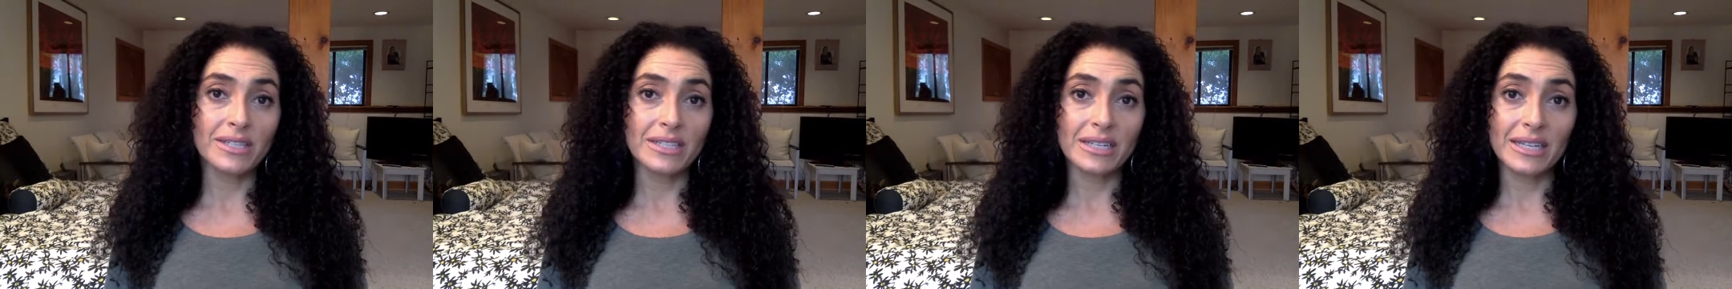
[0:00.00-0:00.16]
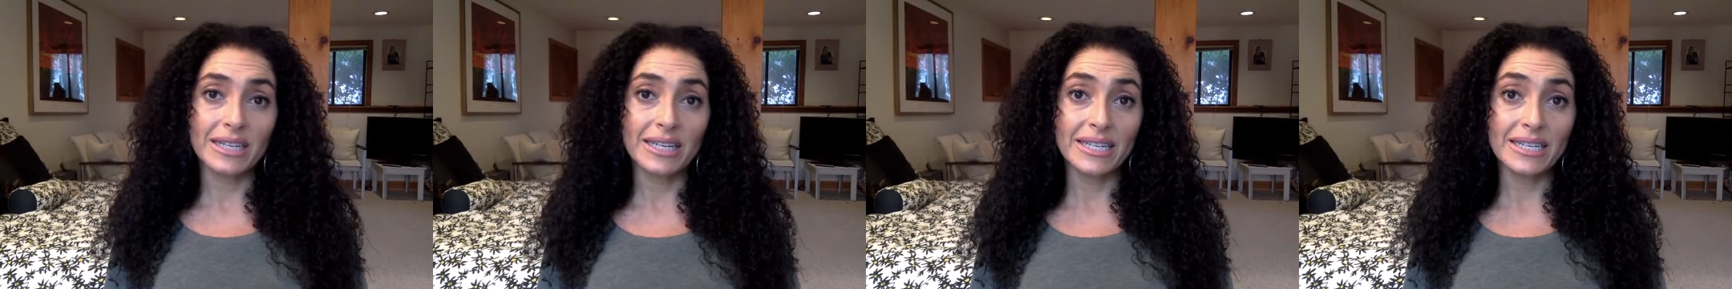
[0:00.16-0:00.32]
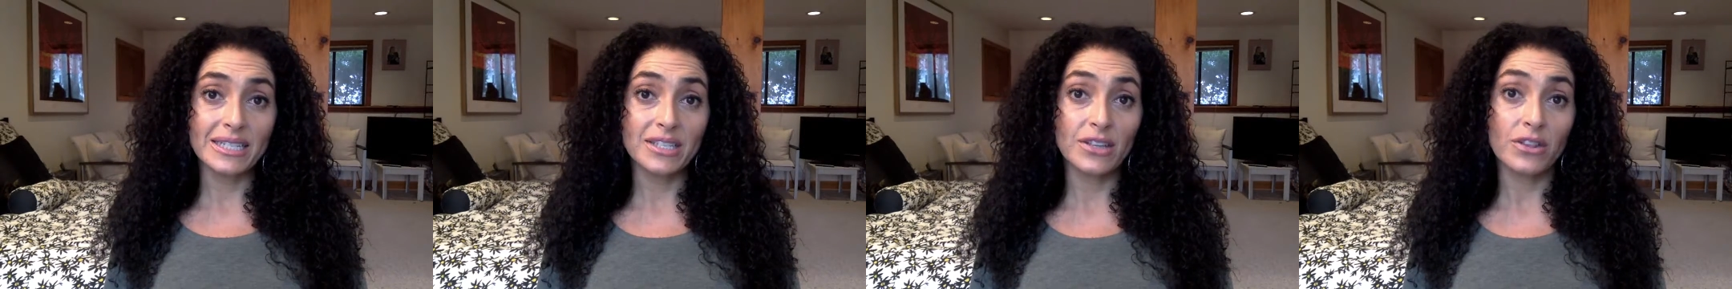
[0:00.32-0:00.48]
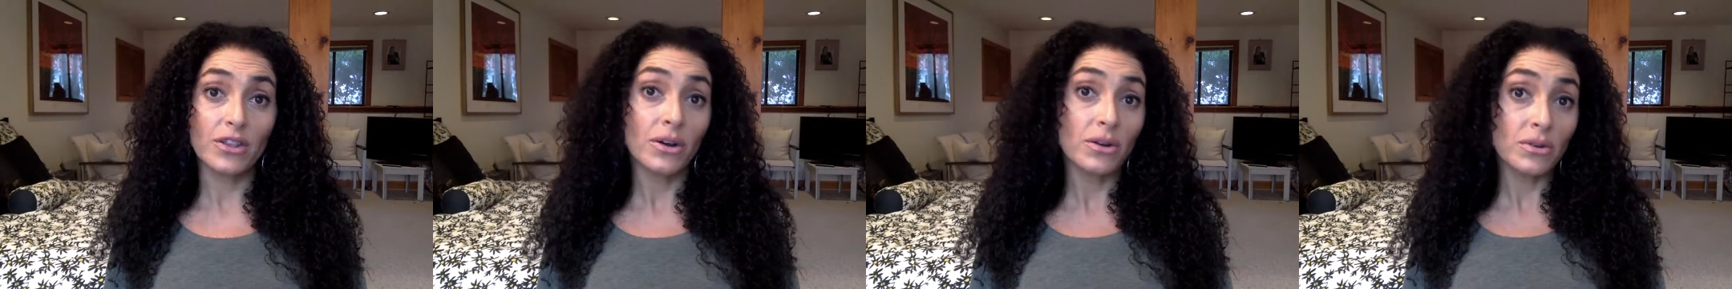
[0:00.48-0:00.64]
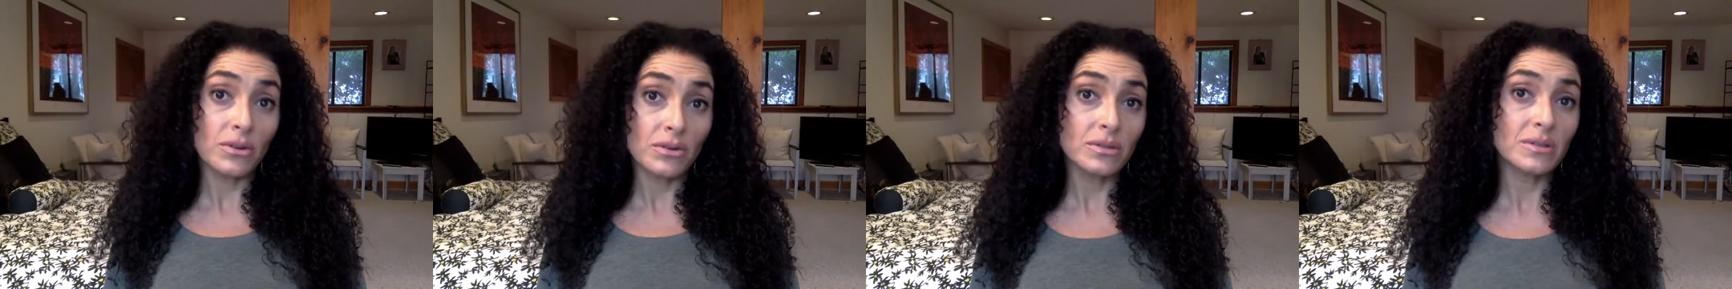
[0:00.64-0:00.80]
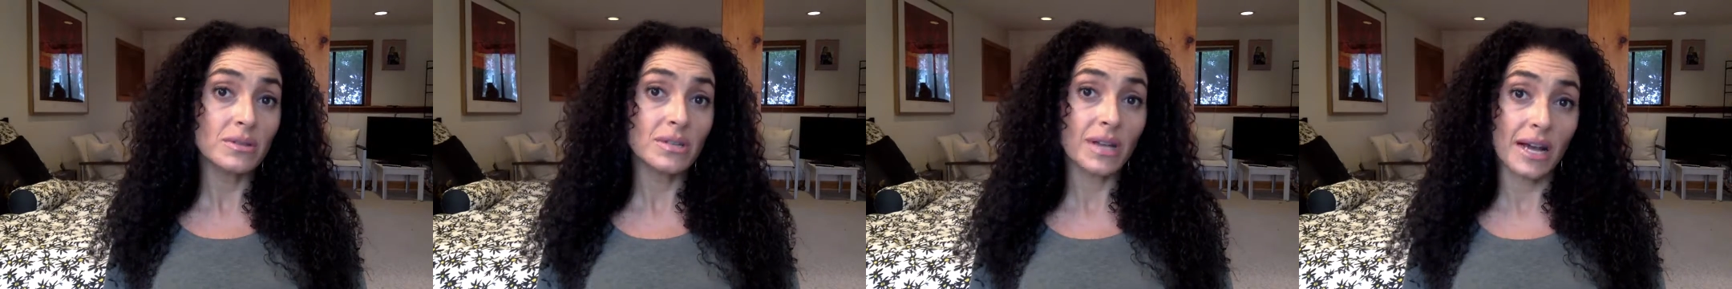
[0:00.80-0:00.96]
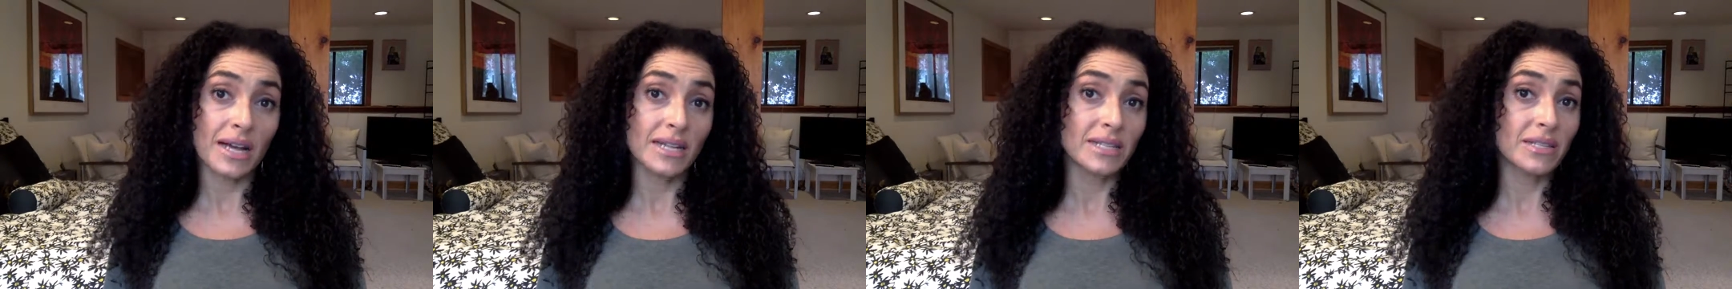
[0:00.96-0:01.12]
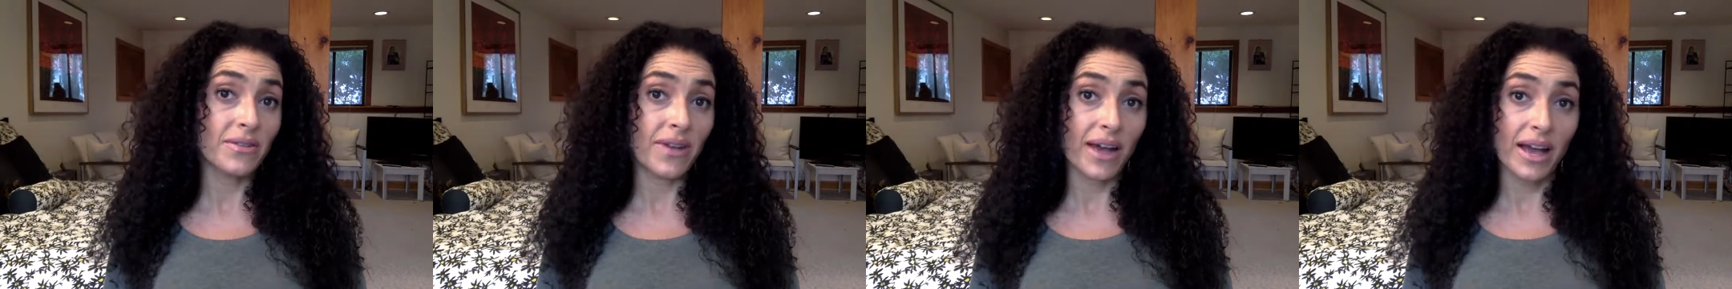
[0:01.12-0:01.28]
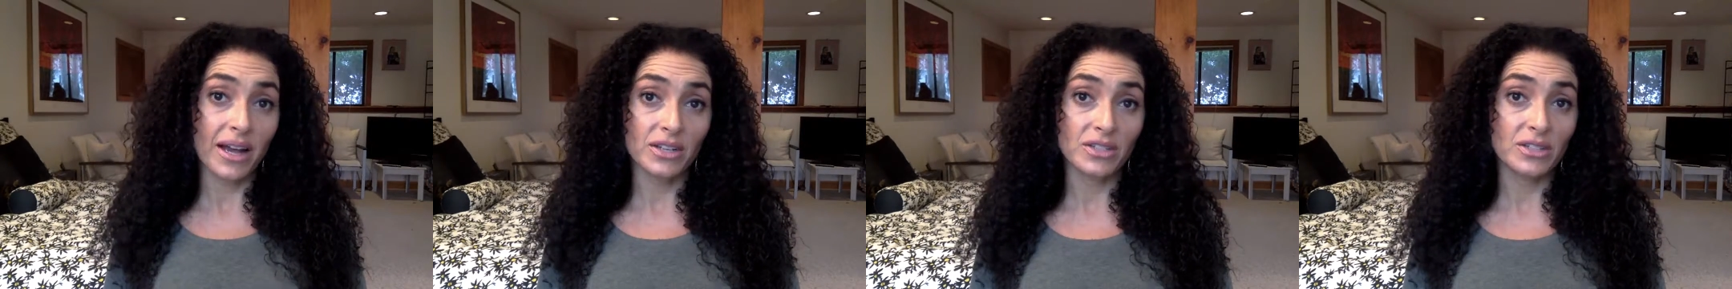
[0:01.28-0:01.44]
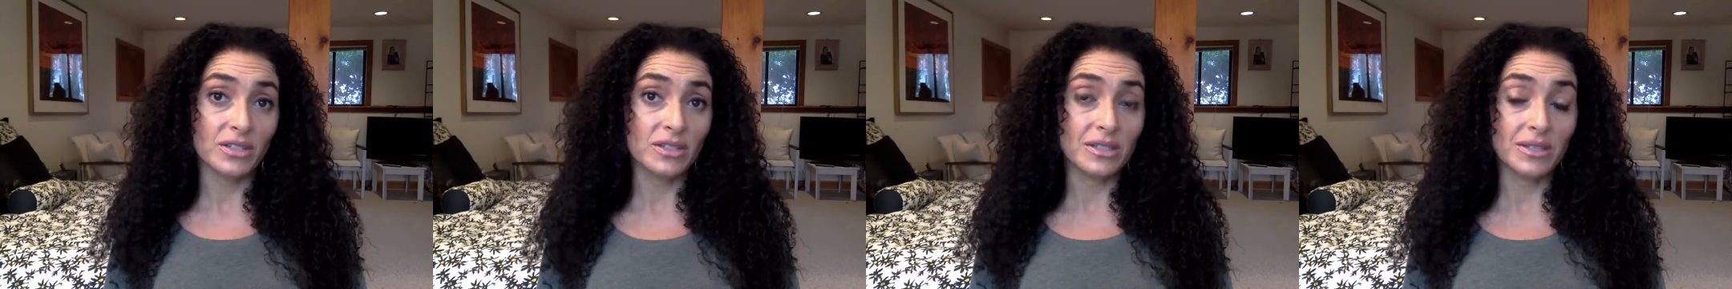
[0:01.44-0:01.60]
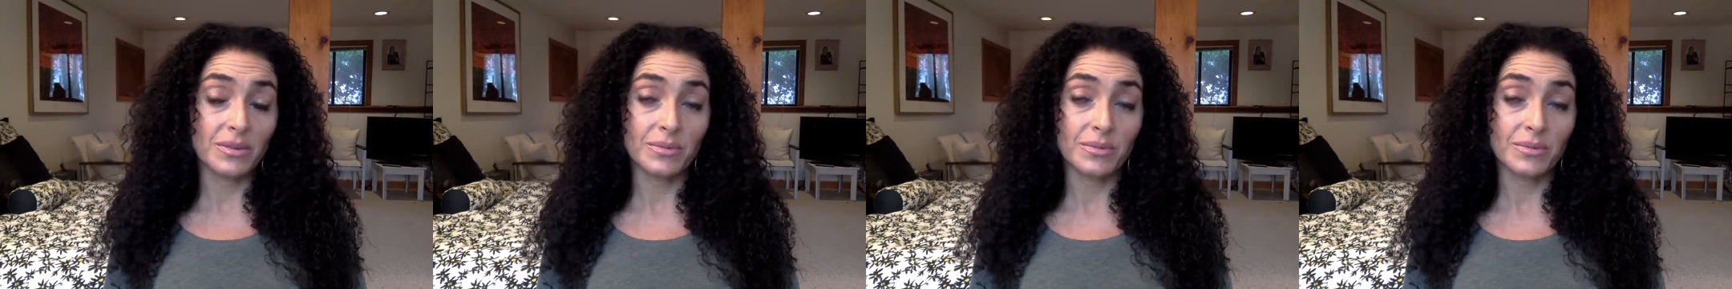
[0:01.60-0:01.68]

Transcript: cling to those kinds of actions,